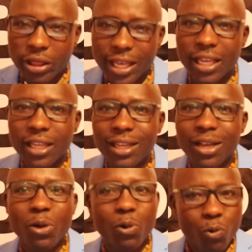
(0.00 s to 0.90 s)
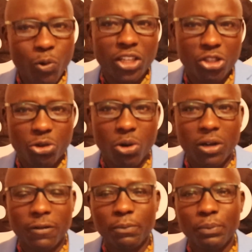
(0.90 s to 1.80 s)
think went
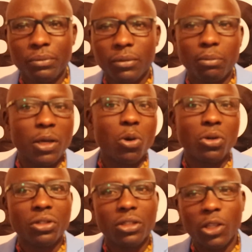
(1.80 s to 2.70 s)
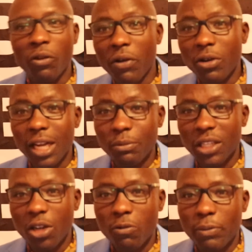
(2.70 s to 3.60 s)
wrong? Because you found empty
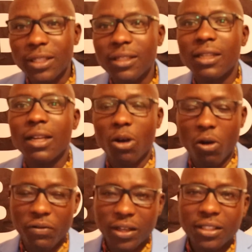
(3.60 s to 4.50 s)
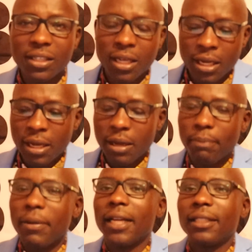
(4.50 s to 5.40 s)
coffers,
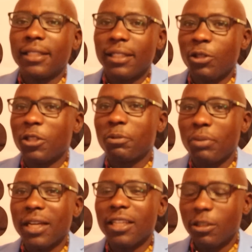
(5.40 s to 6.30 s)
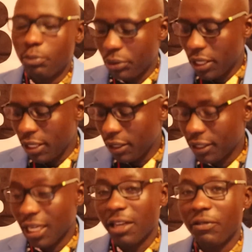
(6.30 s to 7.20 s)
but your spending spree
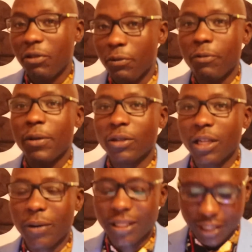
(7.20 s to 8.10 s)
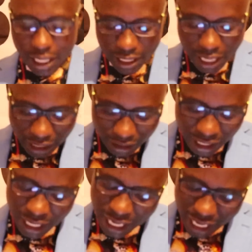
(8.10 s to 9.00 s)
starting from you. Because I once said that
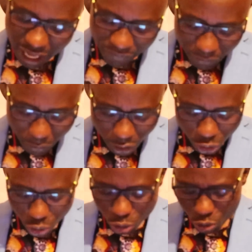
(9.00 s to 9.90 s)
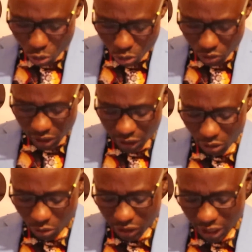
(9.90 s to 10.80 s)
if you want to do
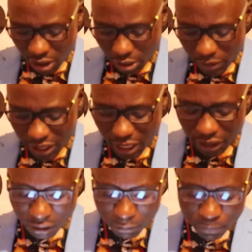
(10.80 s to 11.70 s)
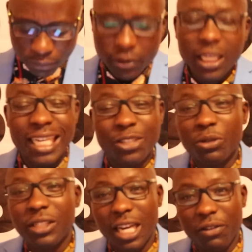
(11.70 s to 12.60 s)
these austerity measures, it should
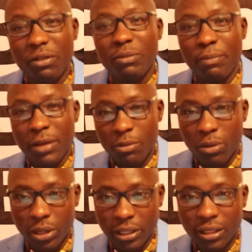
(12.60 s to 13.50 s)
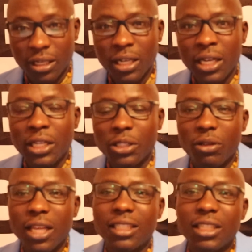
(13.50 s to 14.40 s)
start from the big boys so
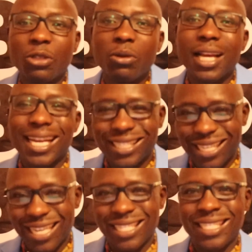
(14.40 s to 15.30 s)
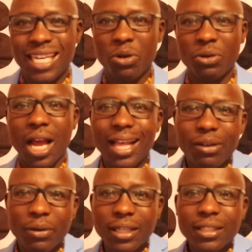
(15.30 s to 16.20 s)
that it will cascade down.
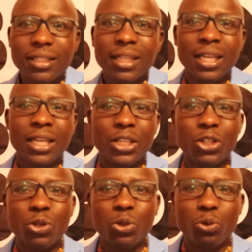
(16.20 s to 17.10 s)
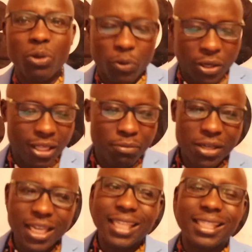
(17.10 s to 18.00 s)
Otherwise, when the
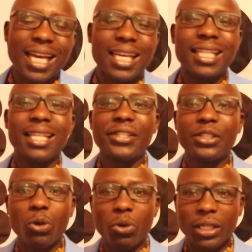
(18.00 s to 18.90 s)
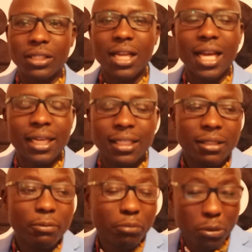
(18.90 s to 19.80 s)
media is carrying these stories
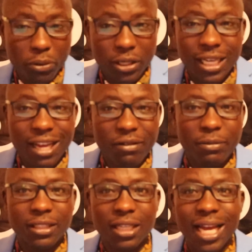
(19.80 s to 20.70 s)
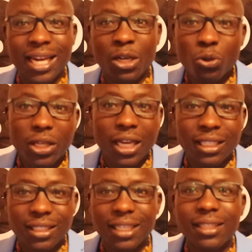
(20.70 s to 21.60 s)
and people in government are looking
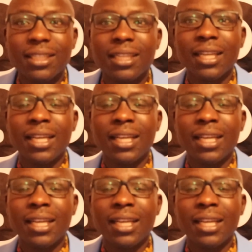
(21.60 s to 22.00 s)
at it,